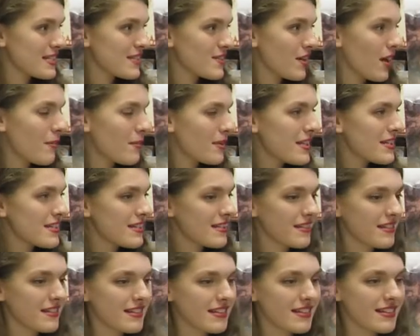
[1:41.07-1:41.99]

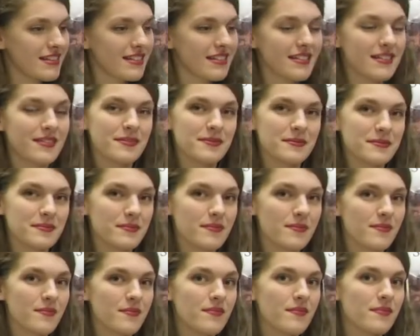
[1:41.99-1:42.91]

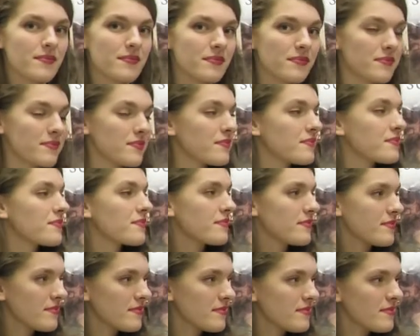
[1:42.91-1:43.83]

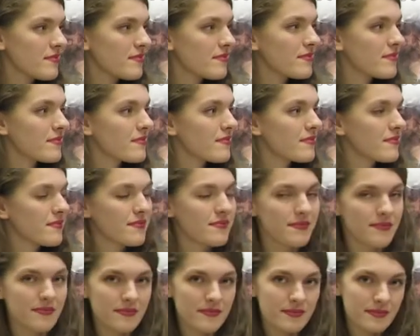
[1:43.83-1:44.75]

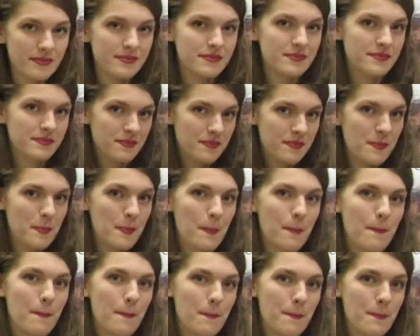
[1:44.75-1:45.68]

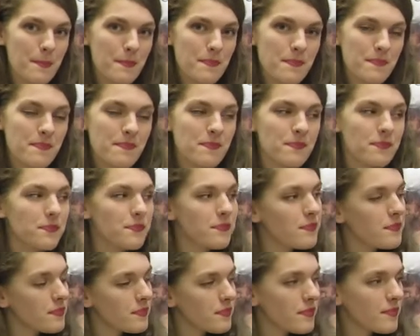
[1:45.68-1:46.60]

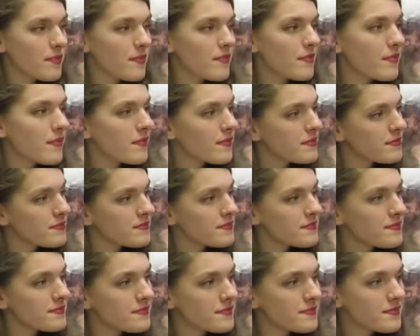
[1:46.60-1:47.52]

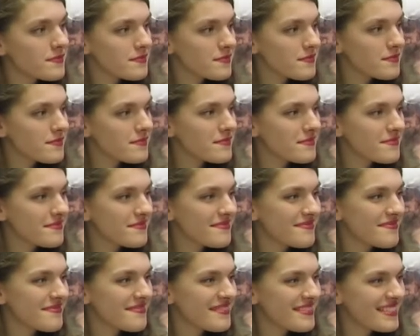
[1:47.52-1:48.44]

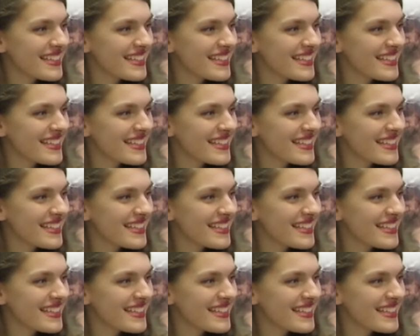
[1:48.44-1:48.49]
(silent)